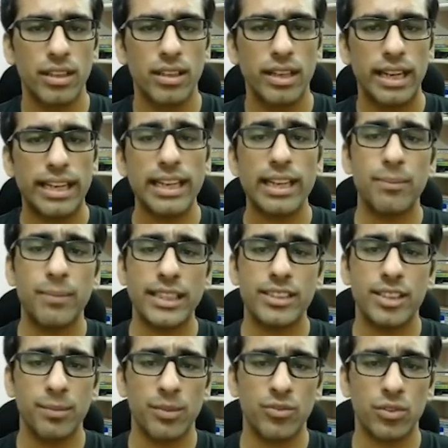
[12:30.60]
And like
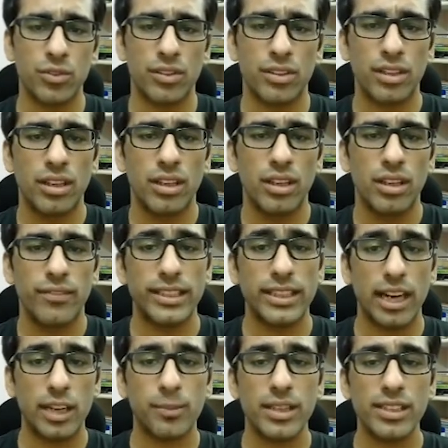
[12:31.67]
mentioned before, with
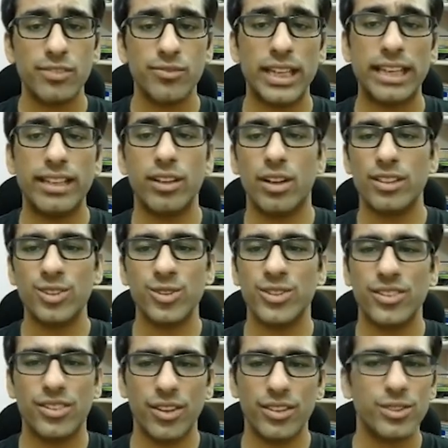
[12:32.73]
argparse, we get an
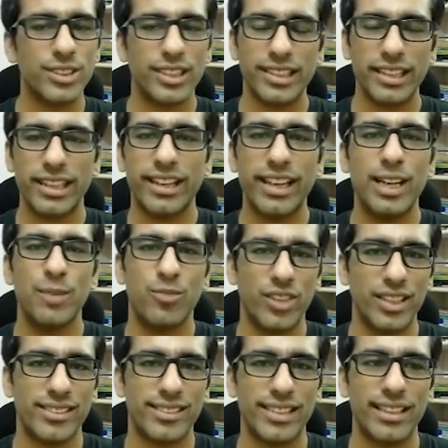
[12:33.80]
auto-generated help for
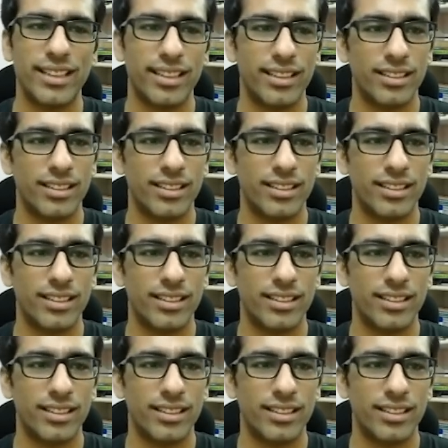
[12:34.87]
our CLI.